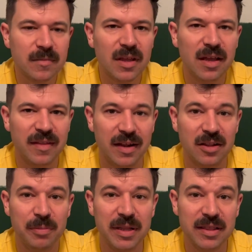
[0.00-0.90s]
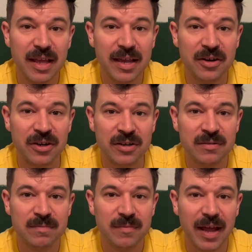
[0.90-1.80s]
And then a little bit later
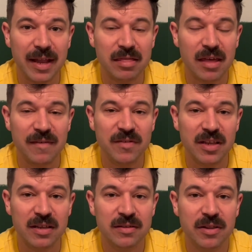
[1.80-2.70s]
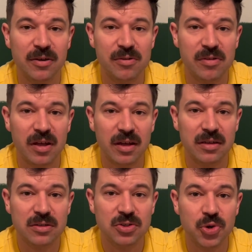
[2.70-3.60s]
at safety, there's
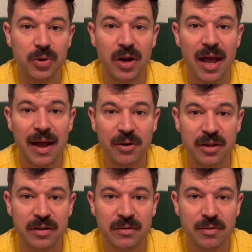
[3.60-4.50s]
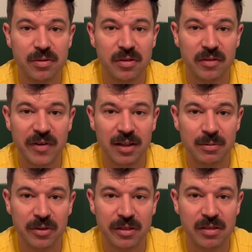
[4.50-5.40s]
Jordan Howden, who's still
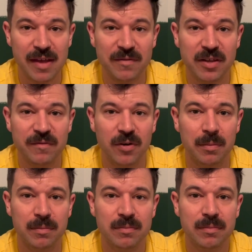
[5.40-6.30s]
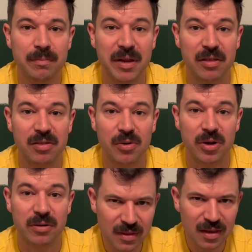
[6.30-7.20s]
available, the safety from Minnesota.
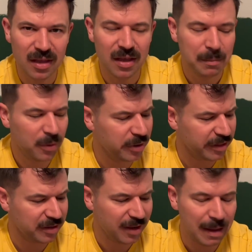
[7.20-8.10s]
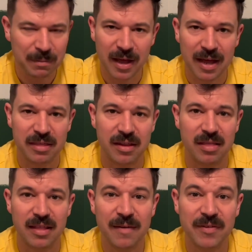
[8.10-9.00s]
But one of the top guys that's
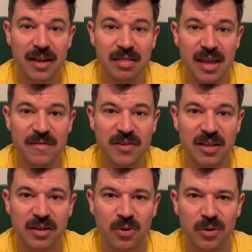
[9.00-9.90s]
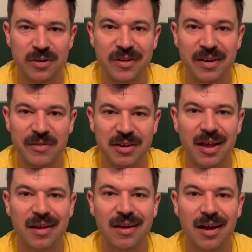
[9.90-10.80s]
left at safety, according to
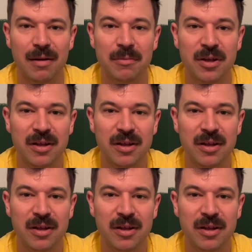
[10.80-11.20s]
NFL.com,